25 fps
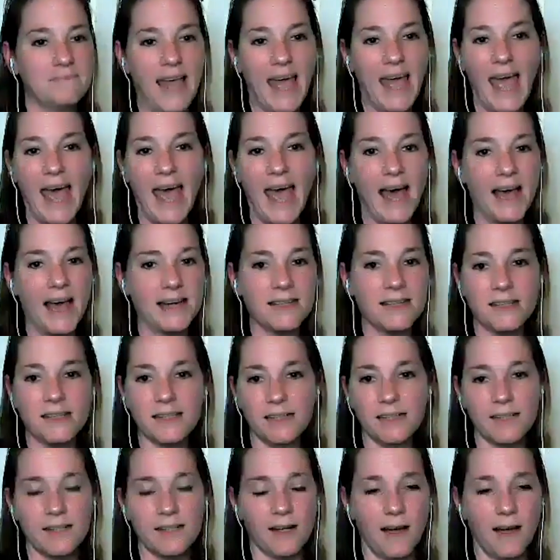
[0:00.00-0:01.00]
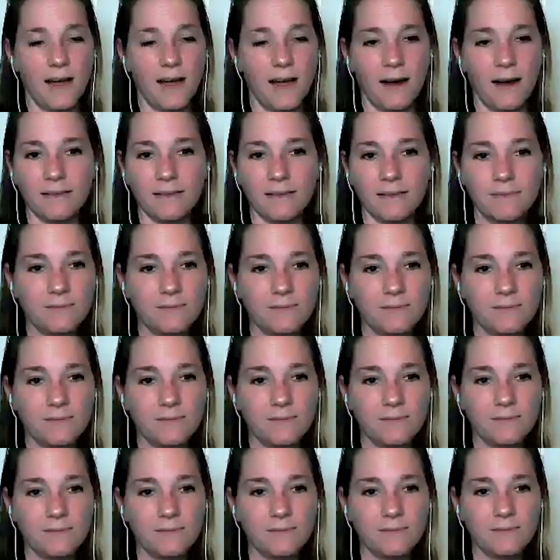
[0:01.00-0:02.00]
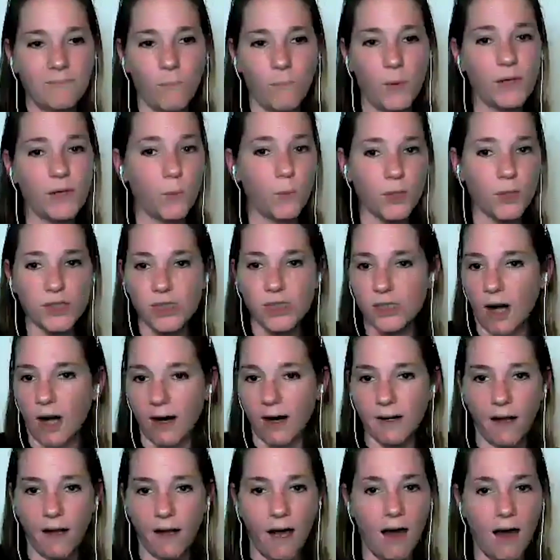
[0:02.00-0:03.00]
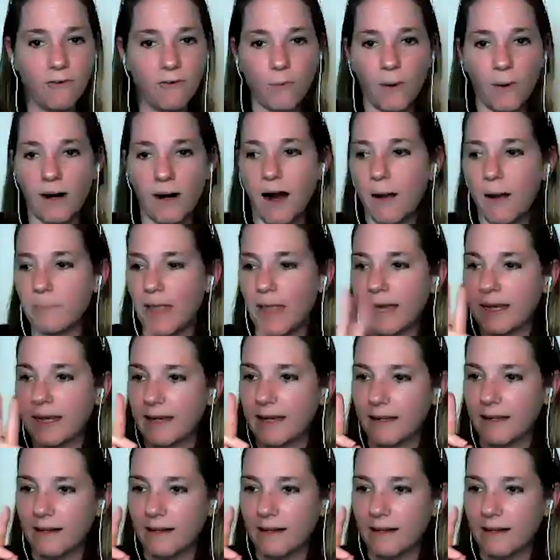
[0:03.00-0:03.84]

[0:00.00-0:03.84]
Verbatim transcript: And, you know, we'll, we'll start off where I'm like,